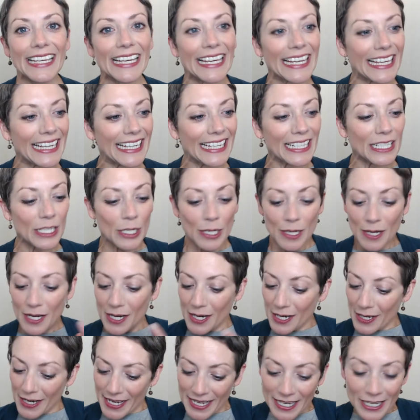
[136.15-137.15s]
it
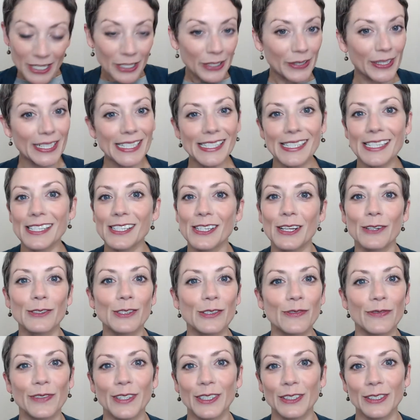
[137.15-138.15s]
increases
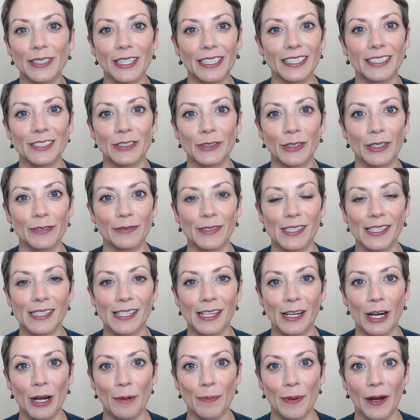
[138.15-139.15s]
those feel good endorphins
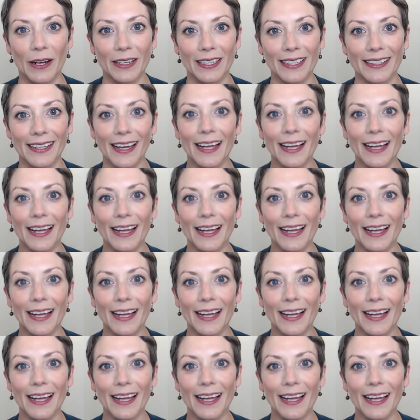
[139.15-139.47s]
in our body,